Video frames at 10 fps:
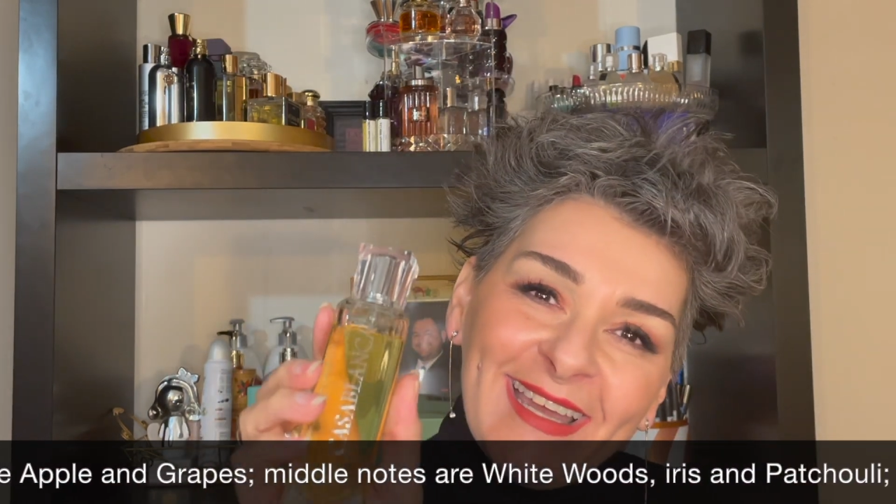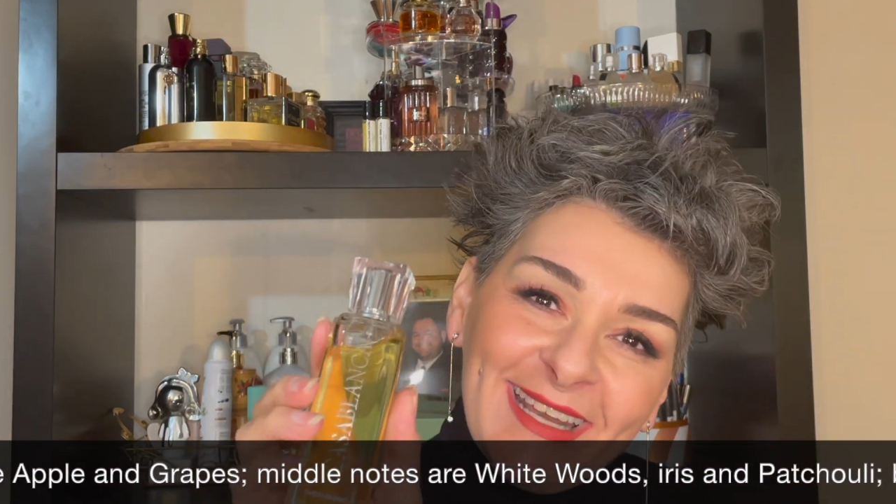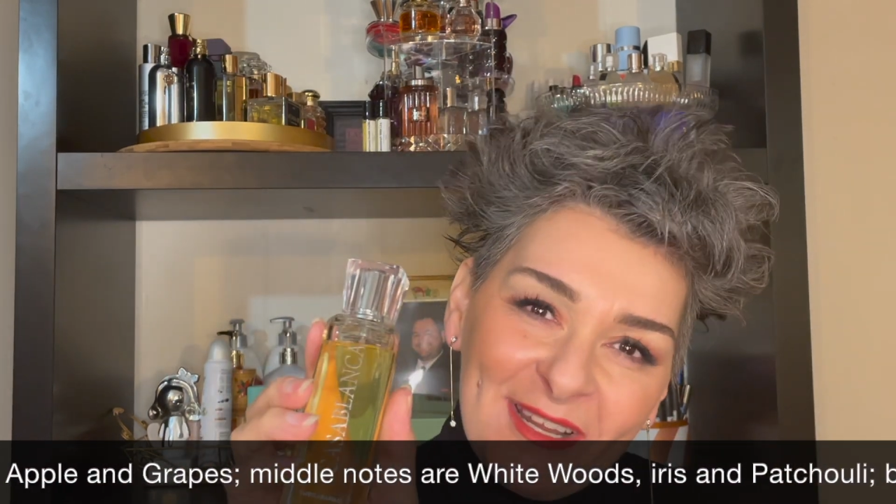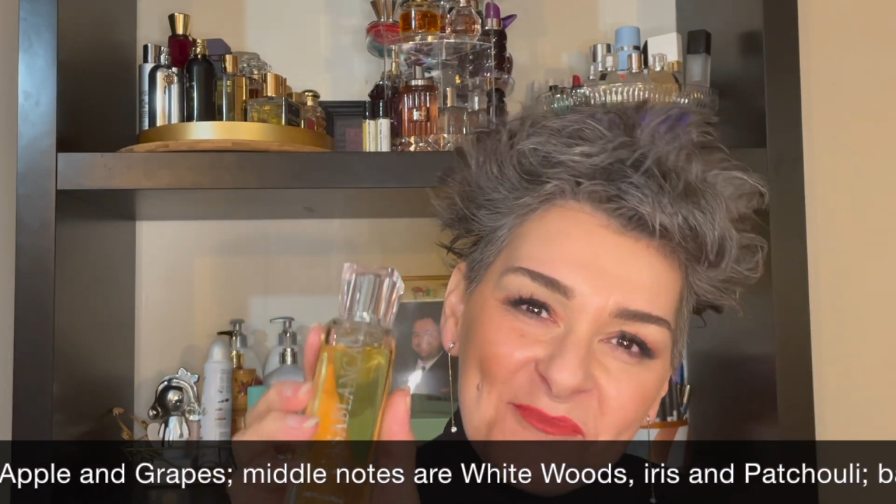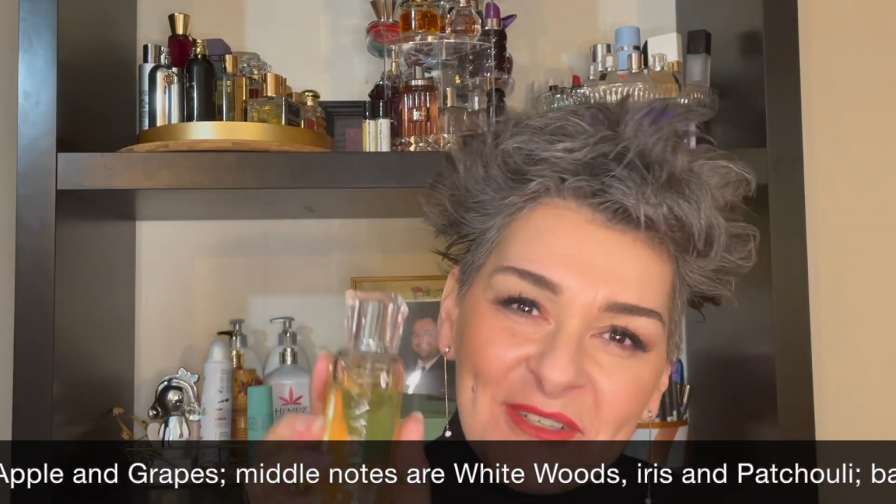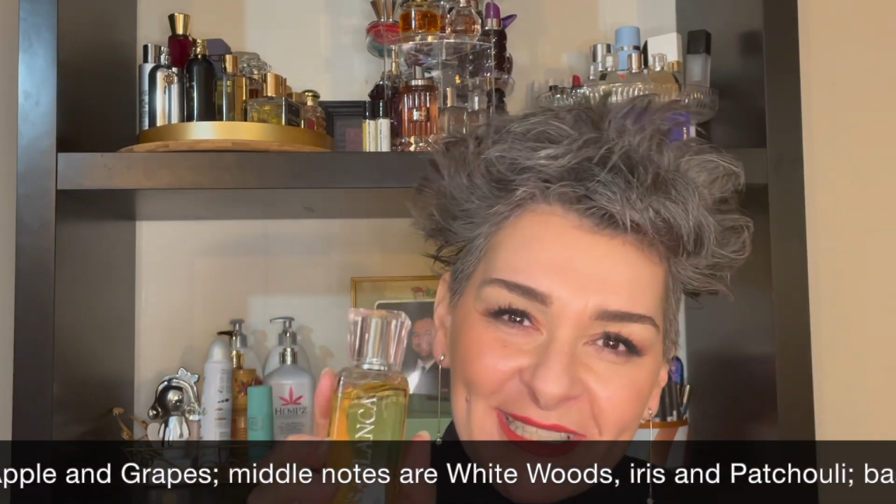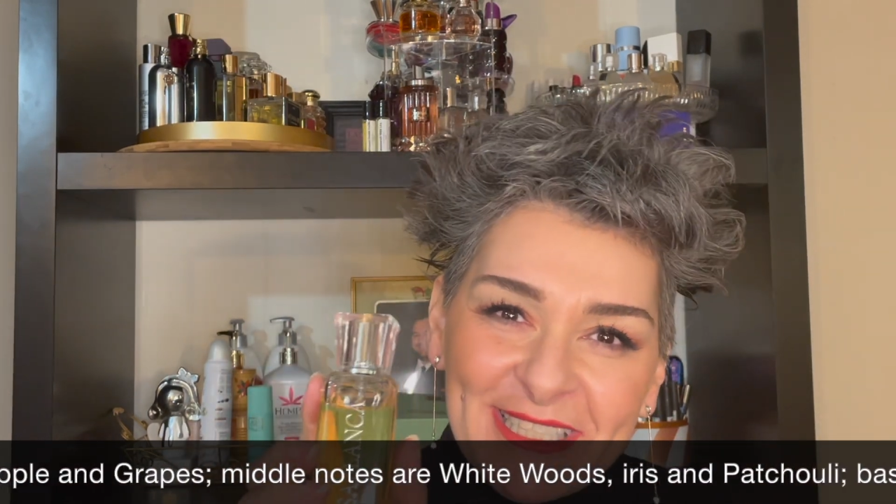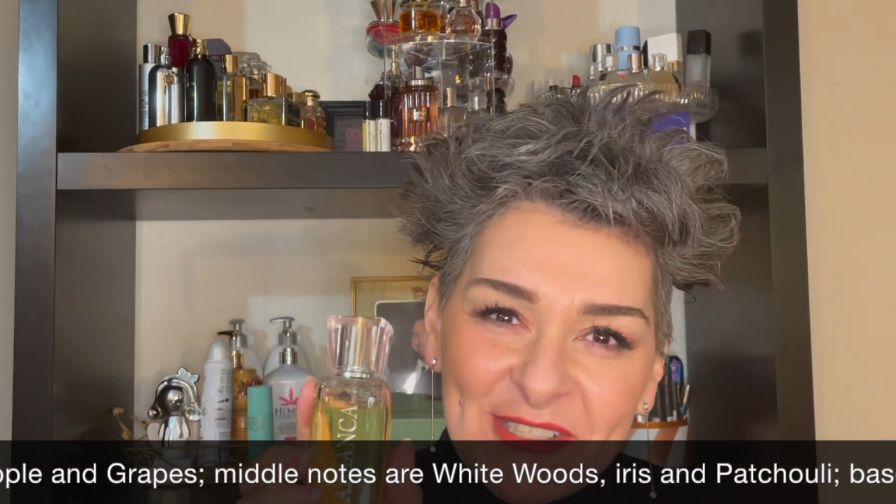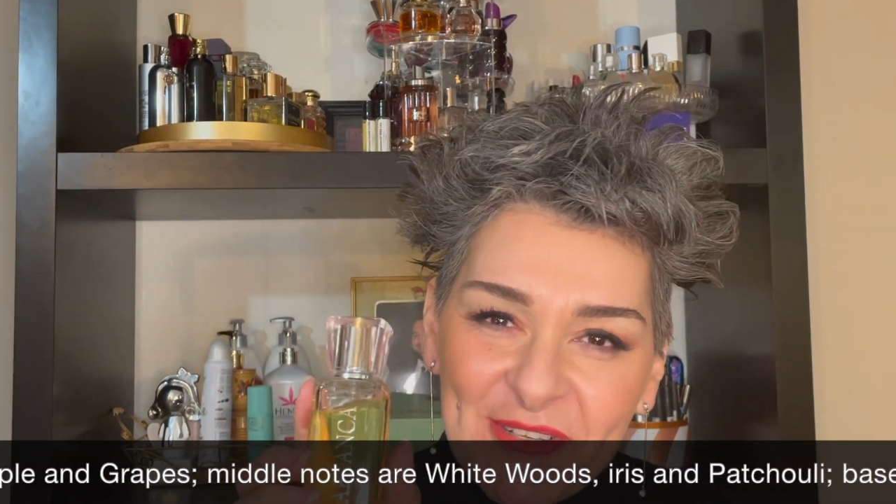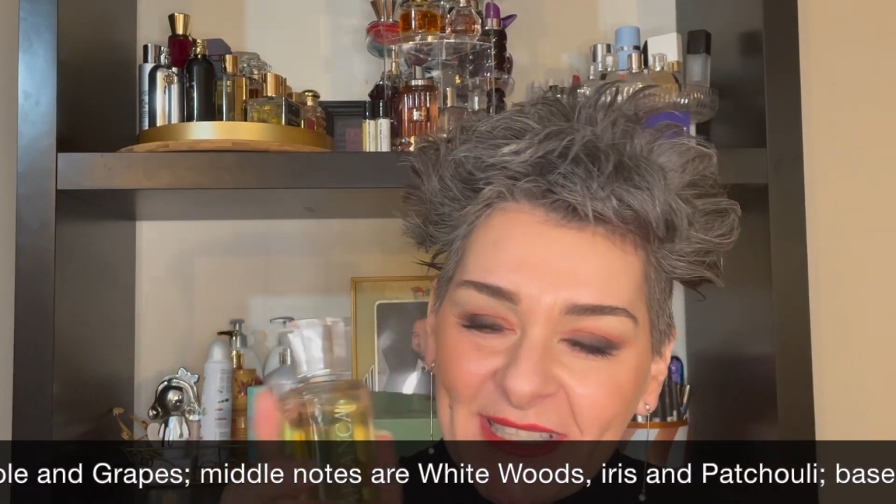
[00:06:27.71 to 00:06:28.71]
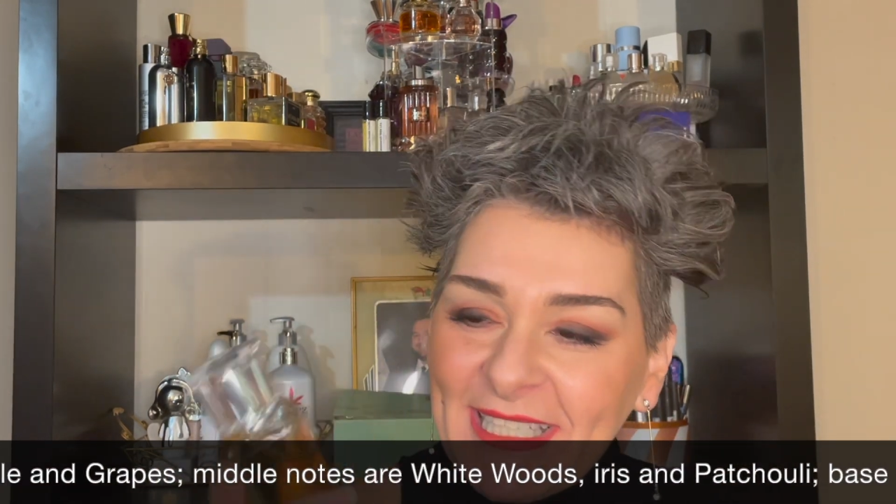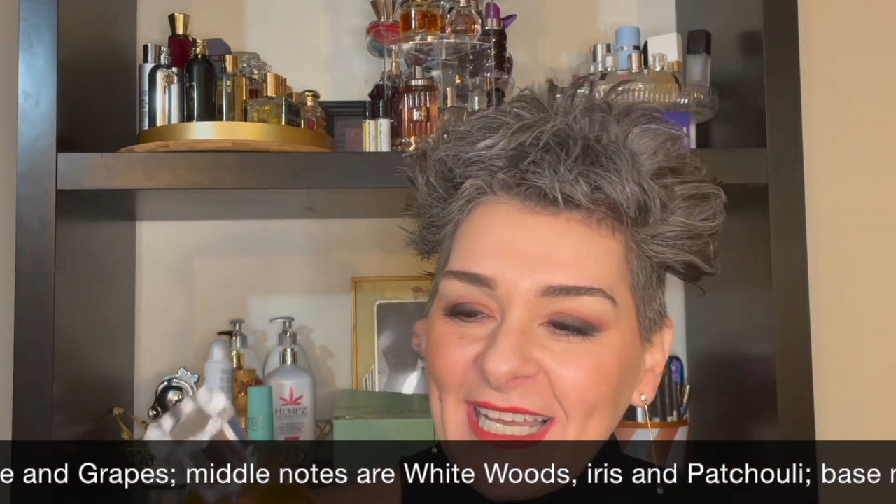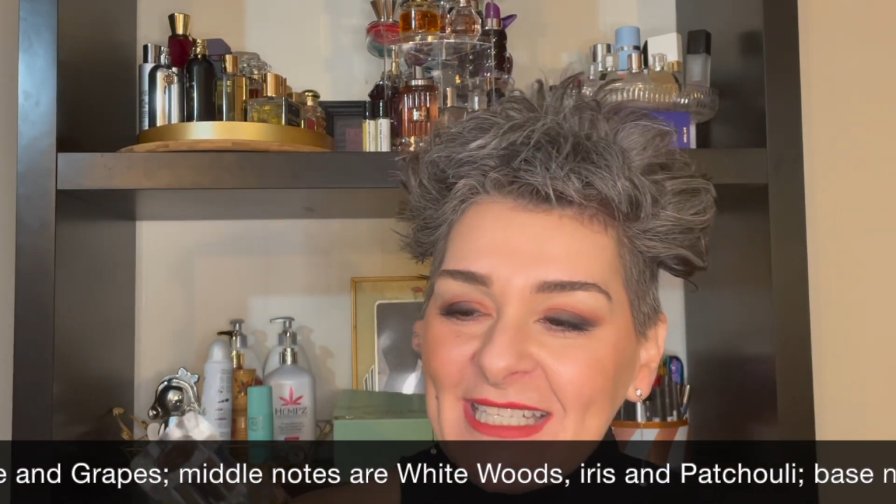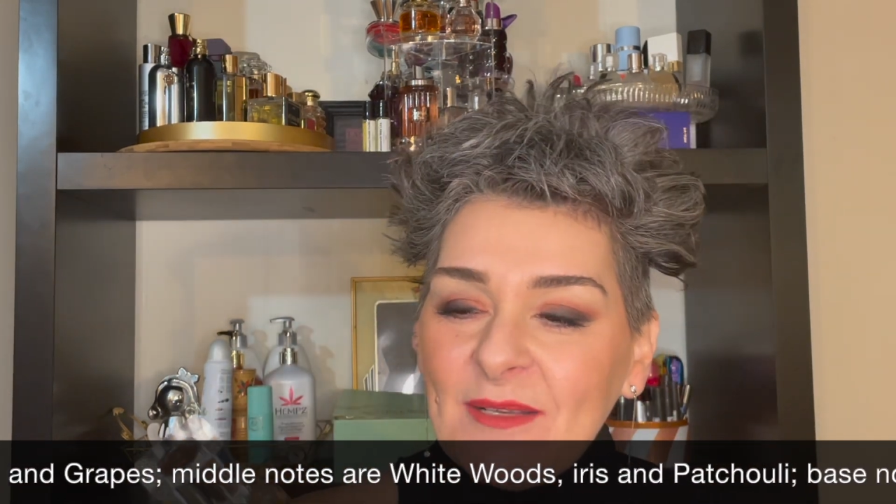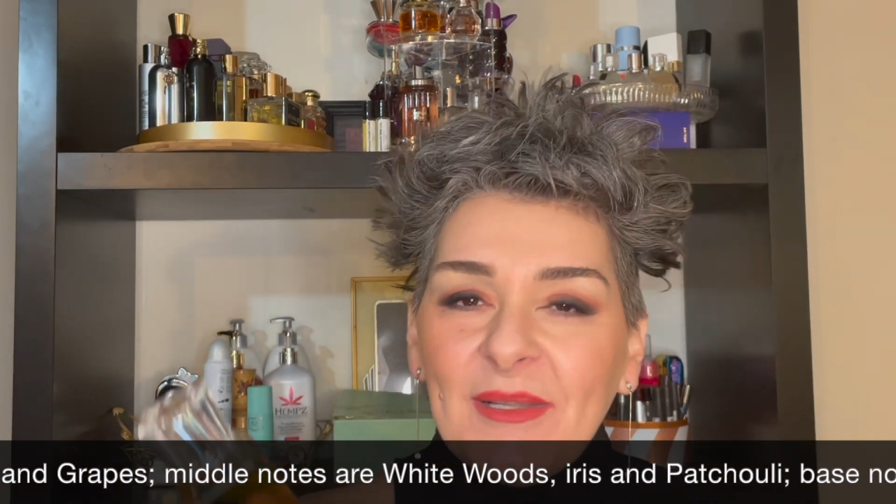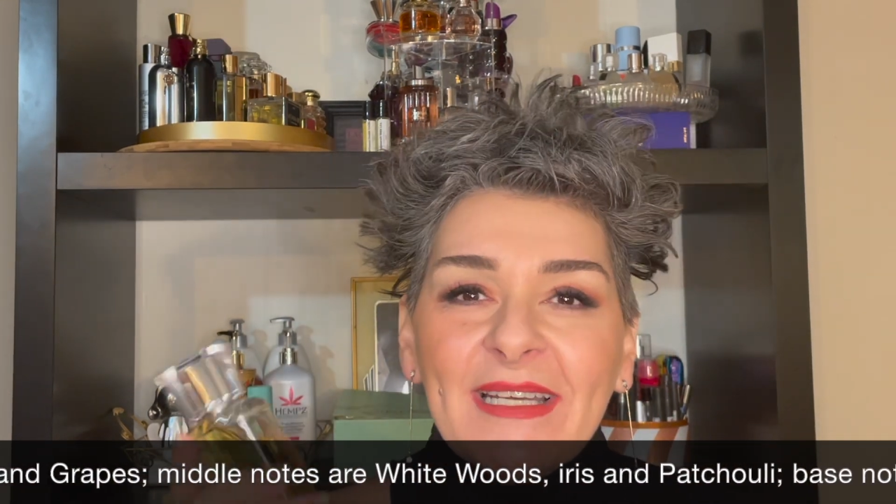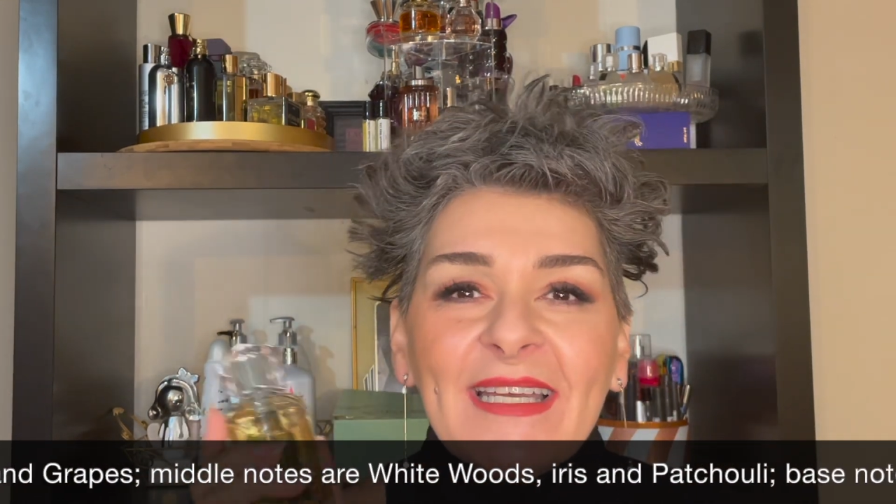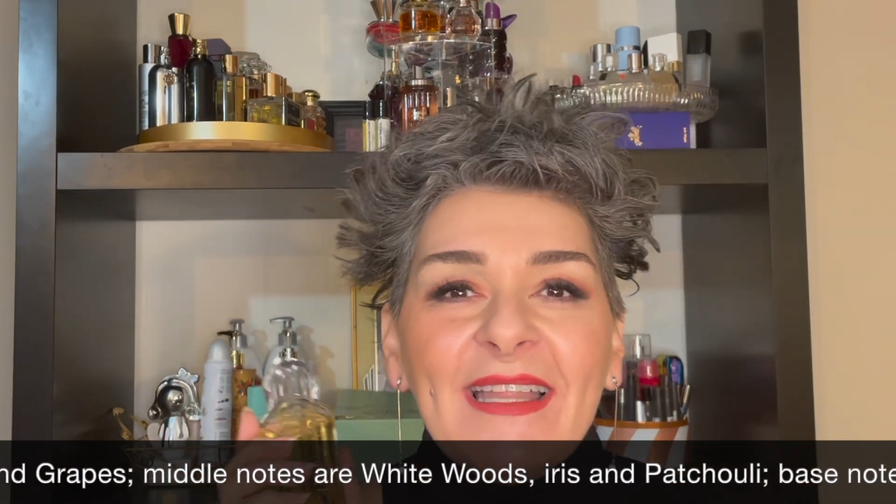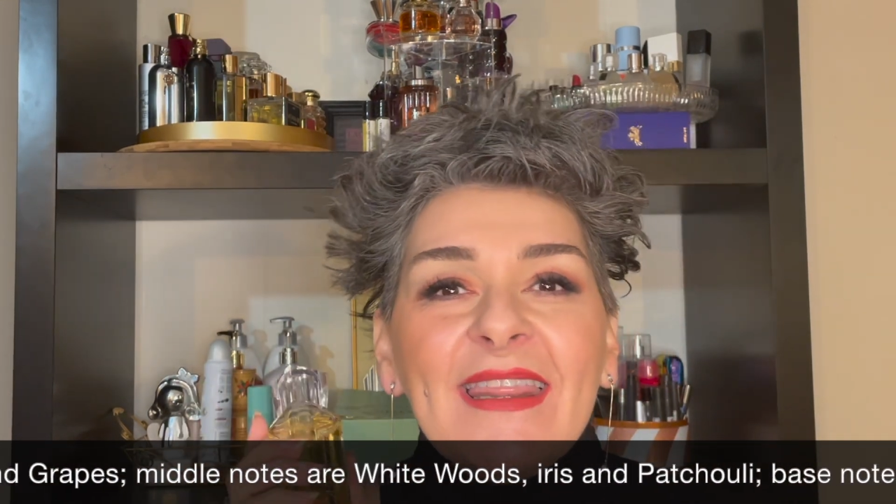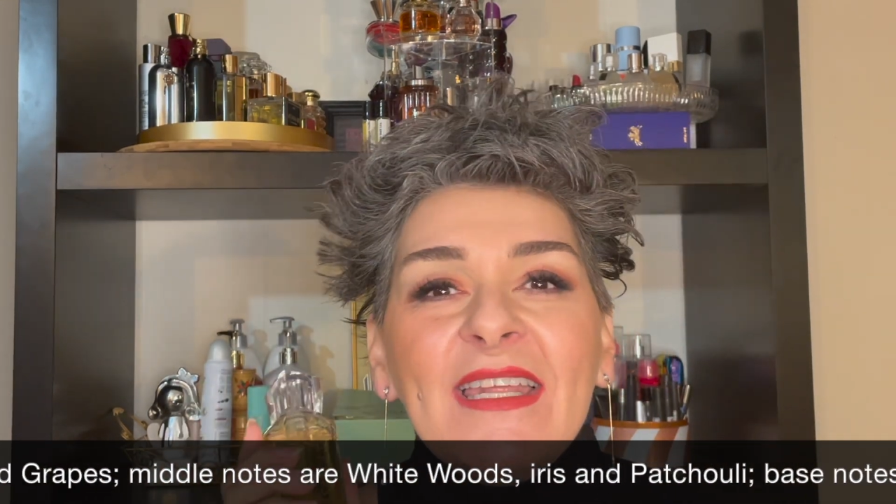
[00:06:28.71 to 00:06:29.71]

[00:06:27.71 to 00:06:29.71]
And I'm really enjoying the Casablanca.